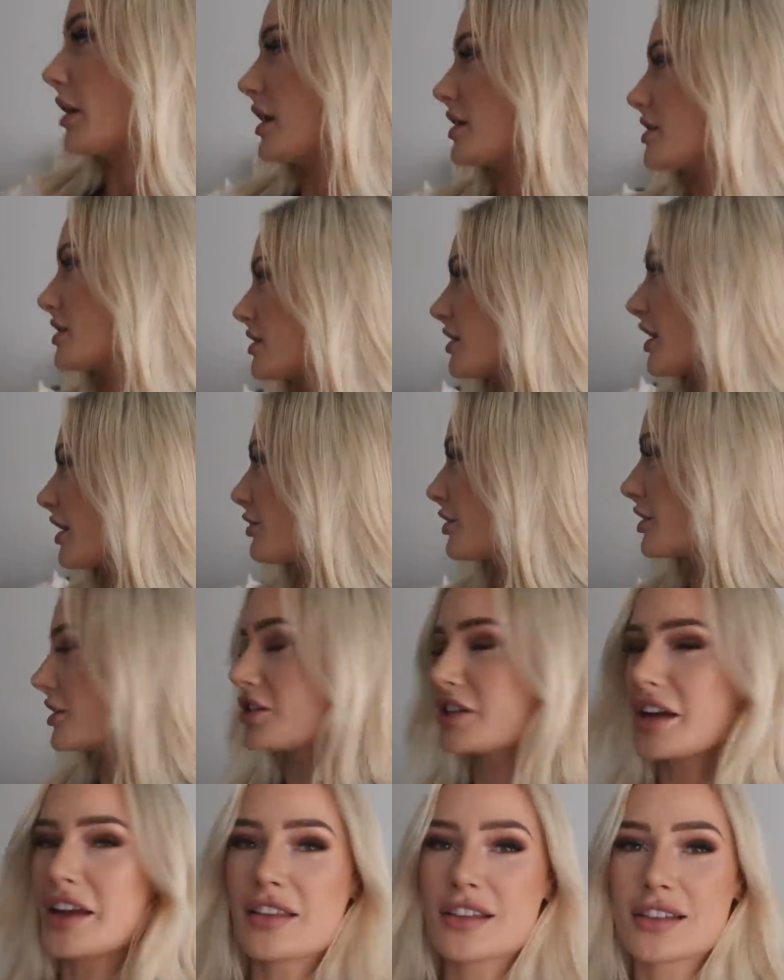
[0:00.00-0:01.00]
but I just like want
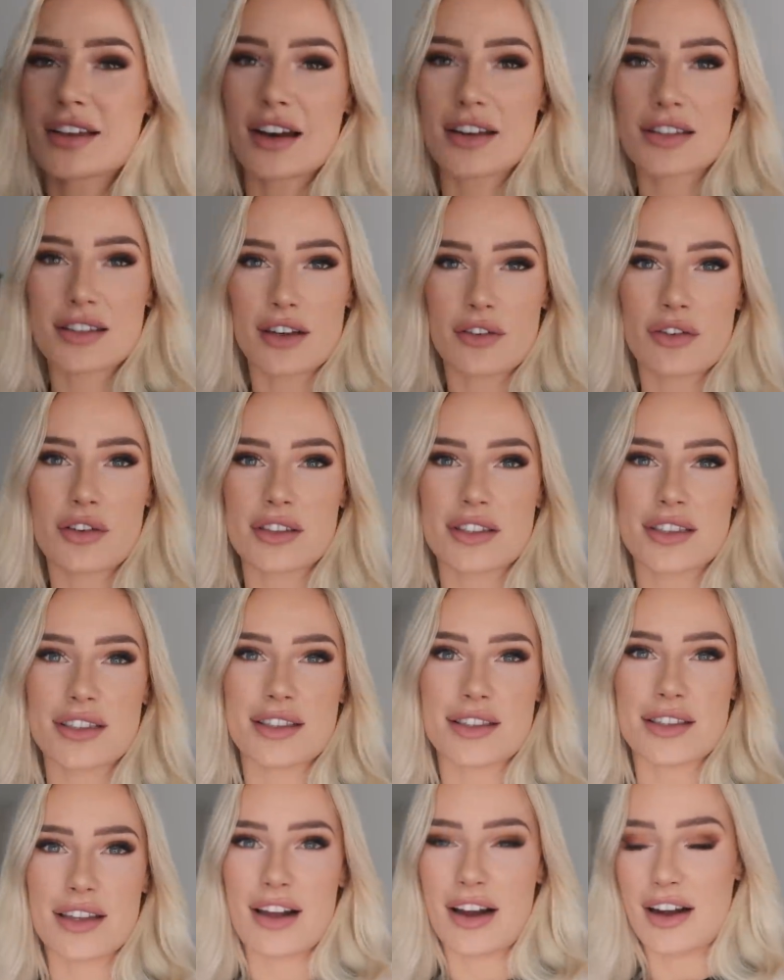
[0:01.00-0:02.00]
to share this kind of stuff because
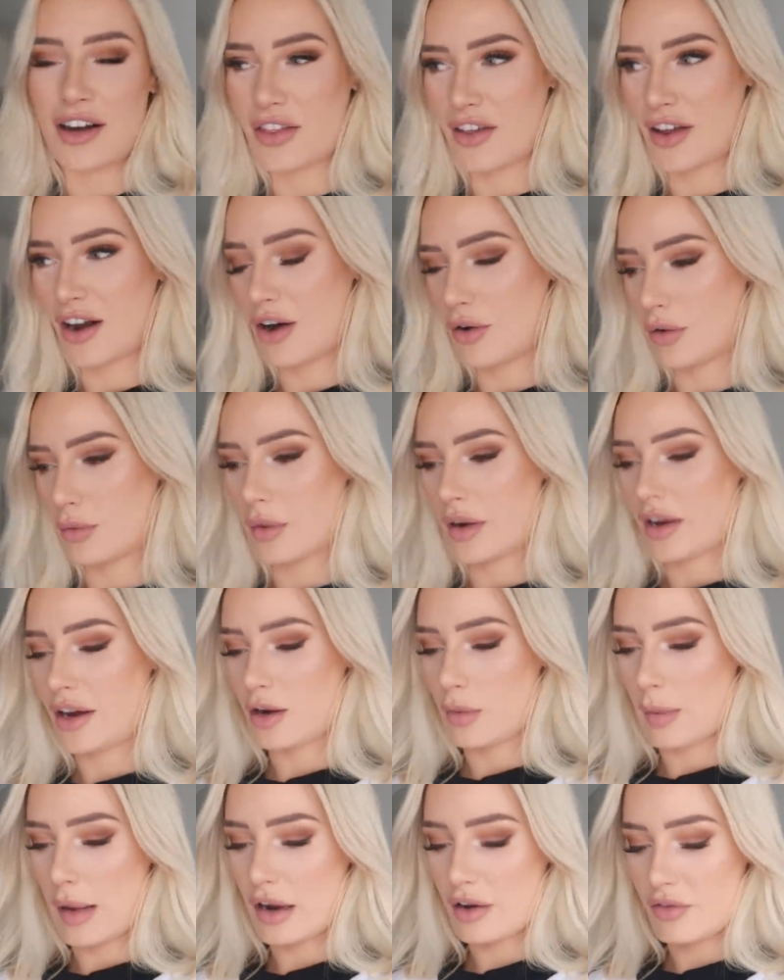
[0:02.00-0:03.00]
this is the kind of thing I would want to
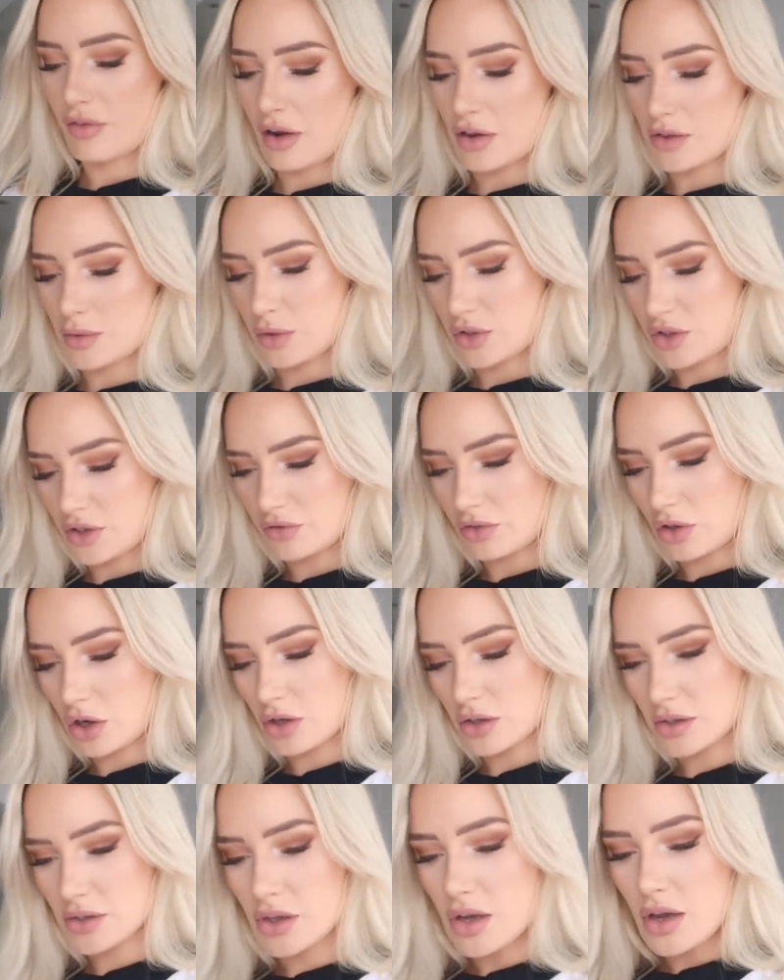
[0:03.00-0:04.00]
hear about if I was watching
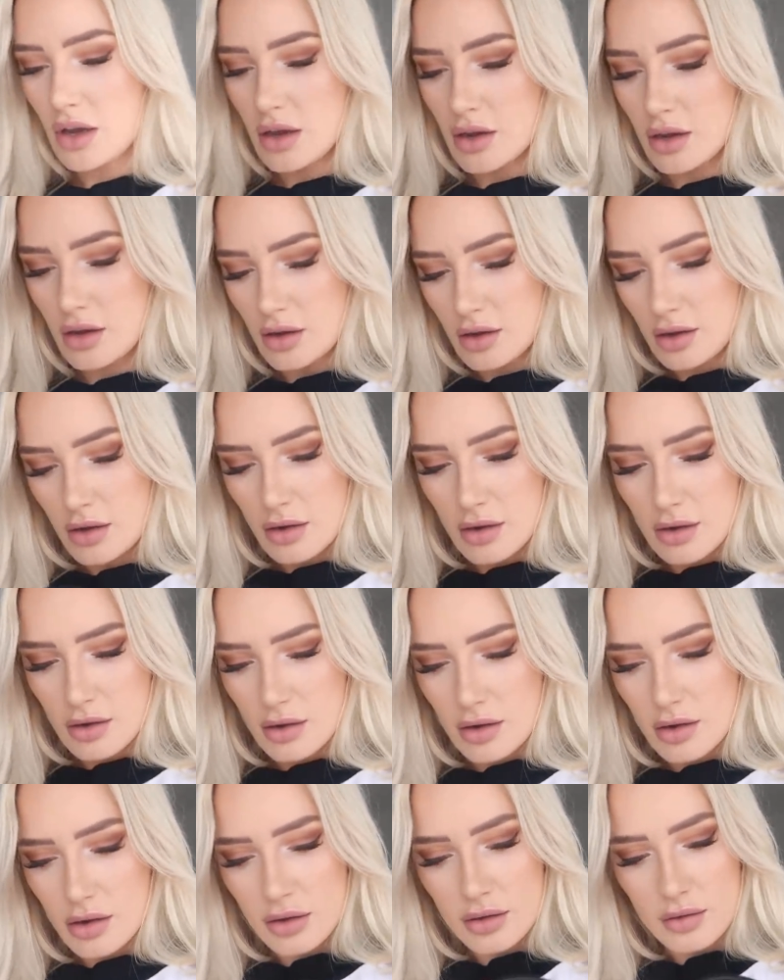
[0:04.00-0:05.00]
vlogs.
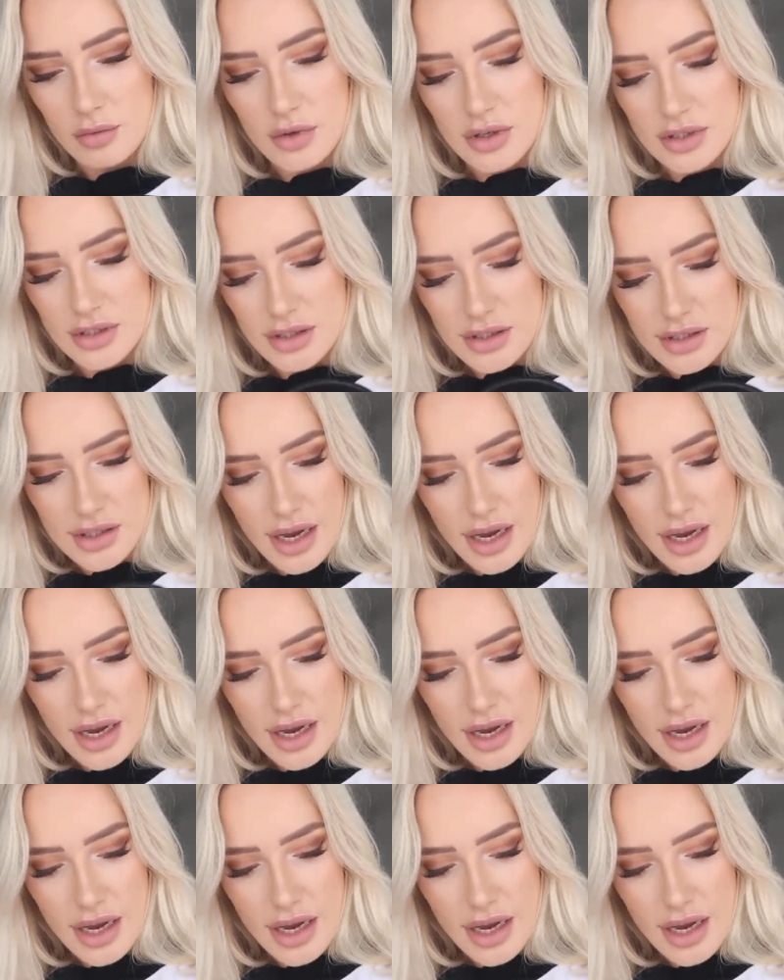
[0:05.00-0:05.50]
What does it